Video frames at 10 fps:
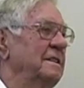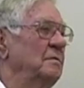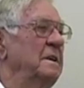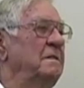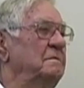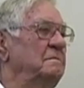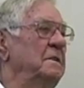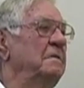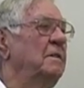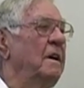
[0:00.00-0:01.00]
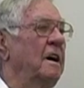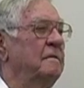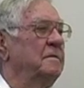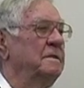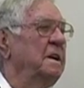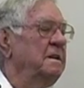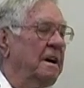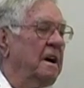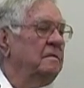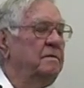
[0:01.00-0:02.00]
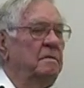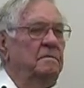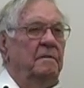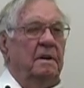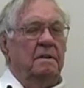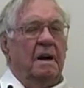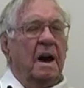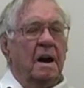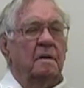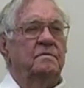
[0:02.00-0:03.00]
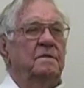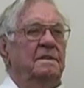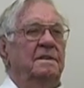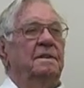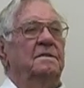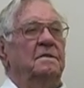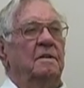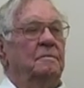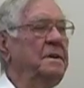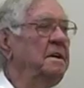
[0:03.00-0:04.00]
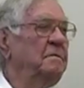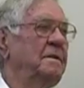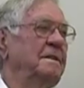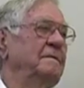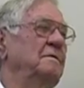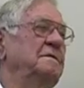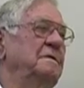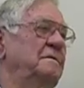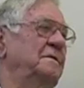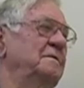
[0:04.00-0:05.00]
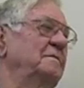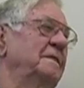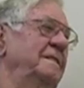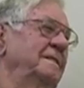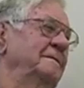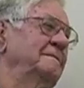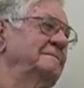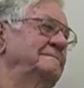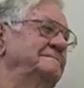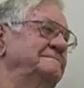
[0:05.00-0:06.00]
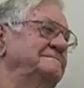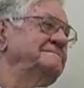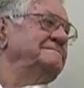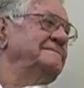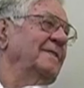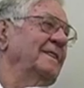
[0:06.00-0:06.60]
we were alpha. Torpedo run, which is the first one in. Oh